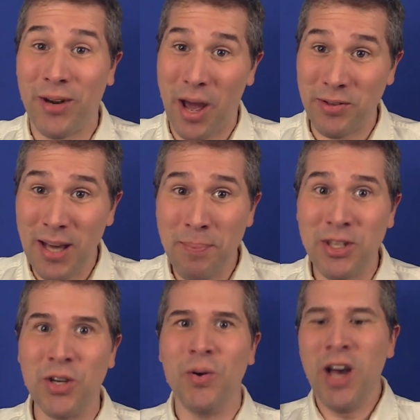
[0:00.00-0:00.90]
what I was up
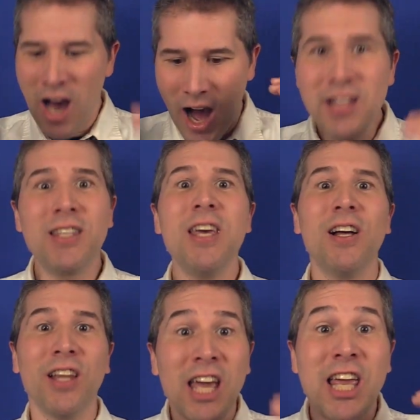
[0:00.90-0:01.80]
to
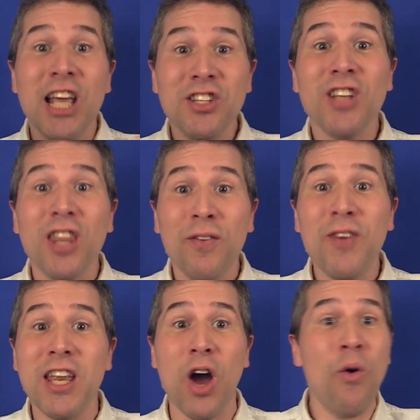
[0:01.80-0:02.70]
until he saw the
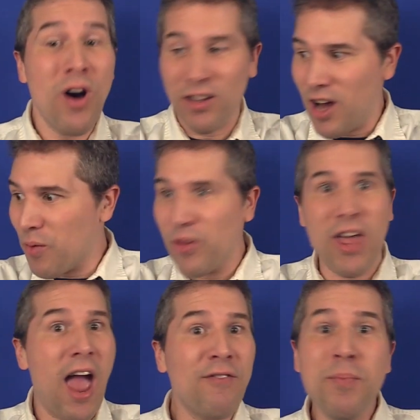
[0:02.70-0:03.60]
video along
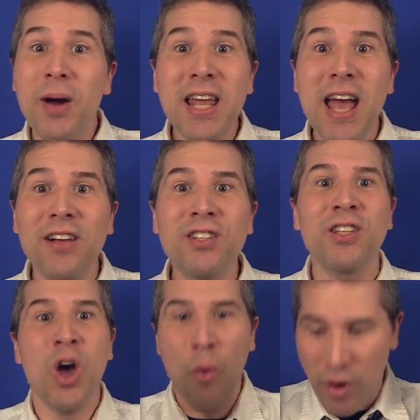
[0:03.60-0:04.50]
with everybody
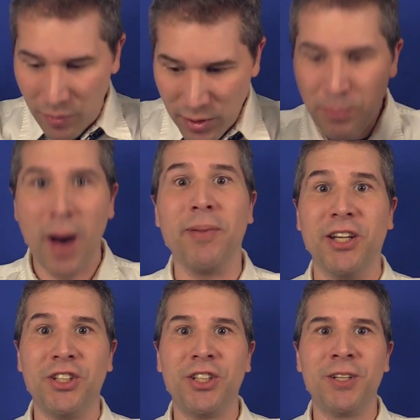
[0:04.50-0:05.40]
else when it was
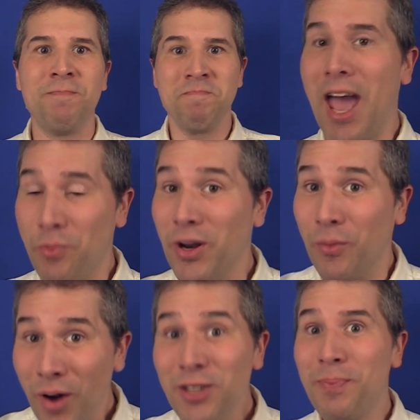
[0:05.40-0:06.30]
published. And when
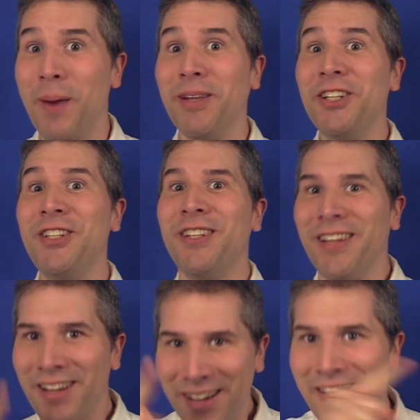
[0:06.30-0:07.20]
it was published,
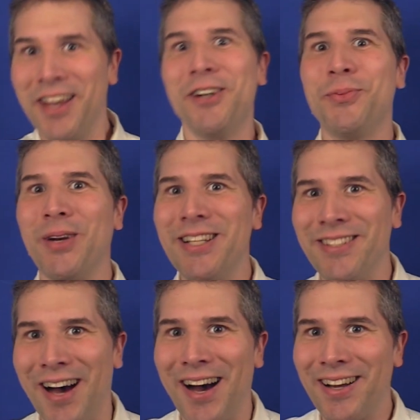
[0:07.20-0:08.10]
here's what he
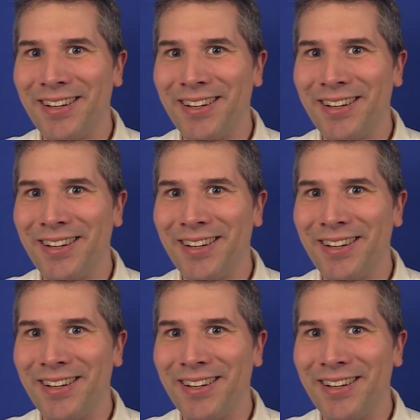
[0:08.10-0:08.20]
saw.